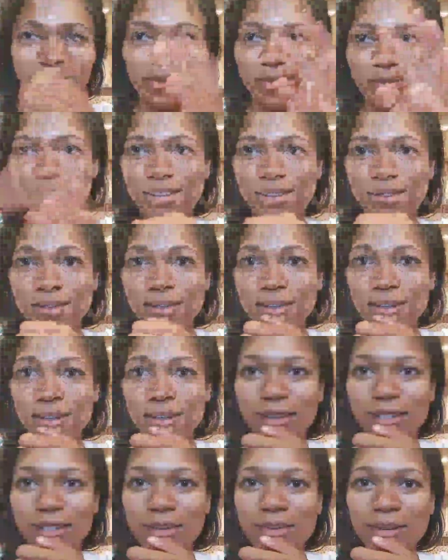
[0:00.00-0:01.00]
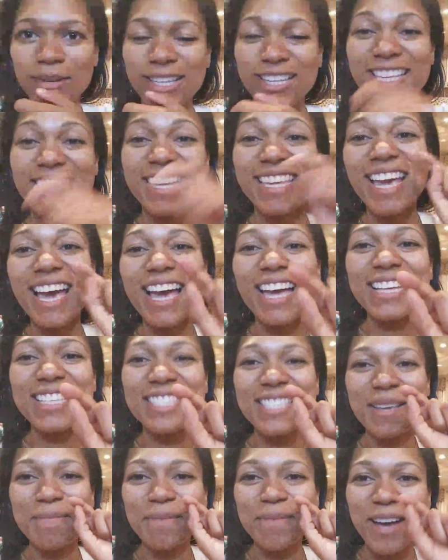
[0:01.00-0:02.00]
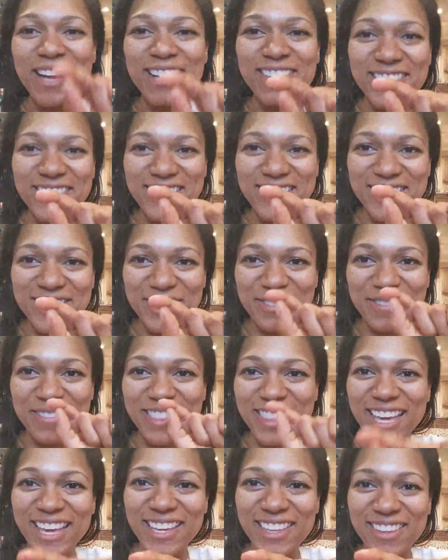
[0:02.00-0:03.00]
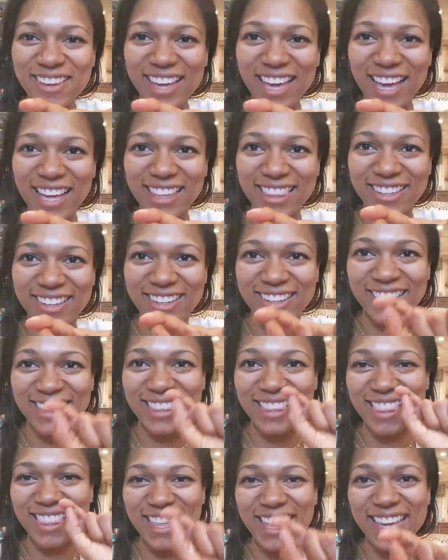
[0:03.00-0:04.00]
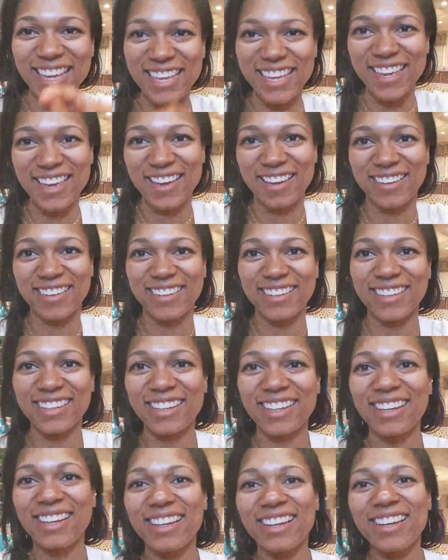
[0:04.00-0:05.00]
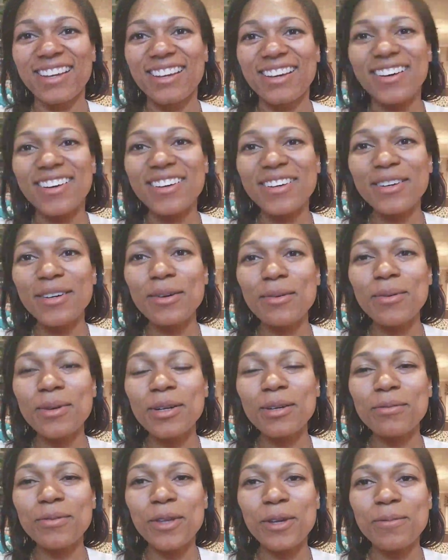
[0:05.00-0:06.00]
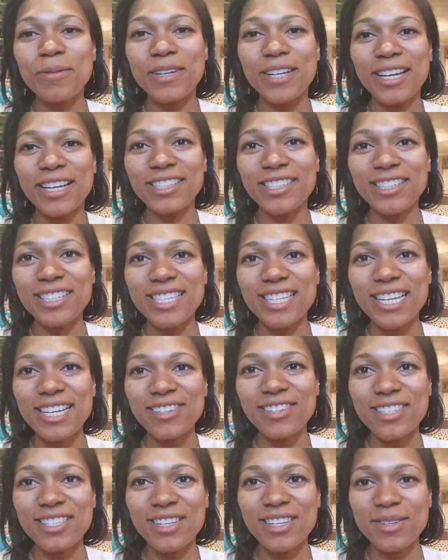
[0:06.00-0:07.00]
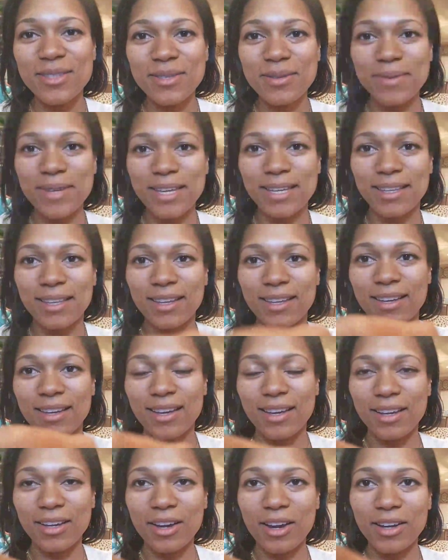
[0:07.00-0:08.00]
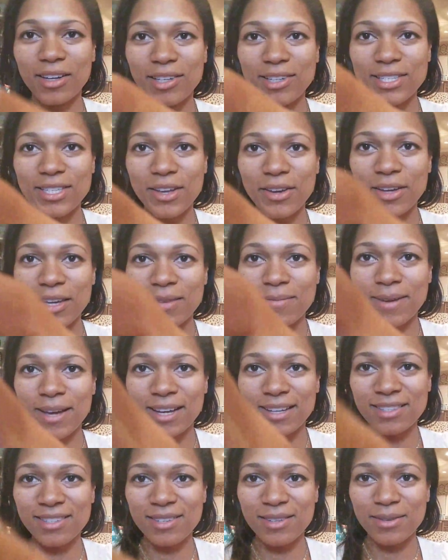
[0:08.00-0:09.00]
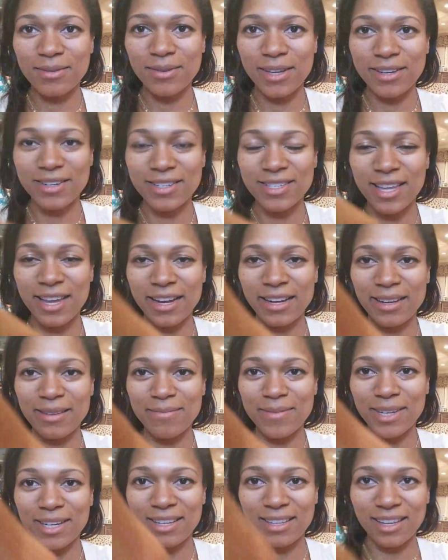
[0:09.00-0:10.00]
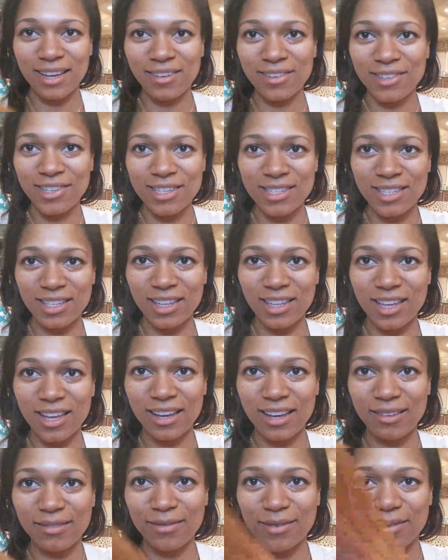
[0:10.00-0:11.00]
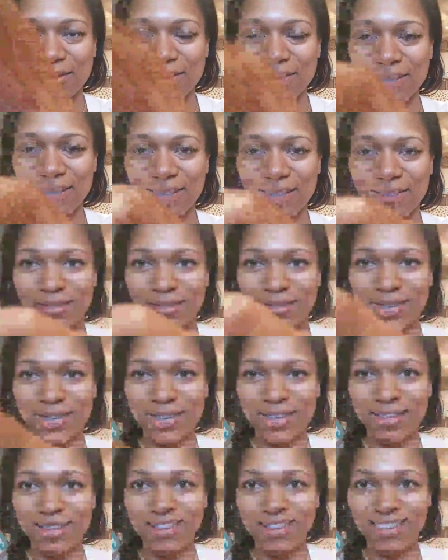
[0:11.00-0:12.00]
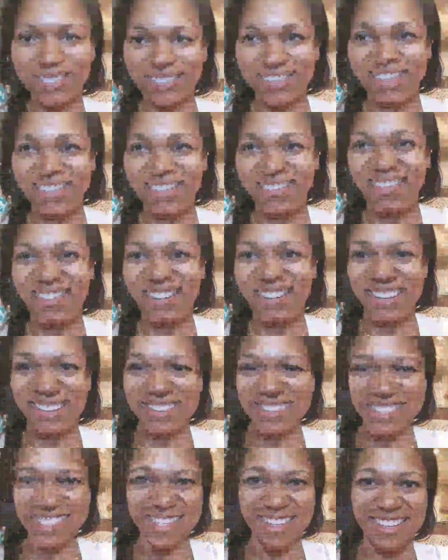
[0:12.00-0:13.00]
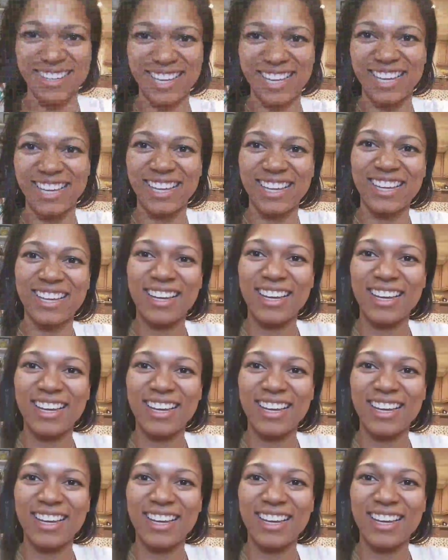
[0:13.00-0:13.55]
Whatever. Yes, Imposter Syndrome. Thank you, Catherine. Thank you. Oh, World Flow Productions. Thanks, you're so sweet. Carlos, I'll get back to what you're saying in a minute. That was just a lot for me to read while I was talking.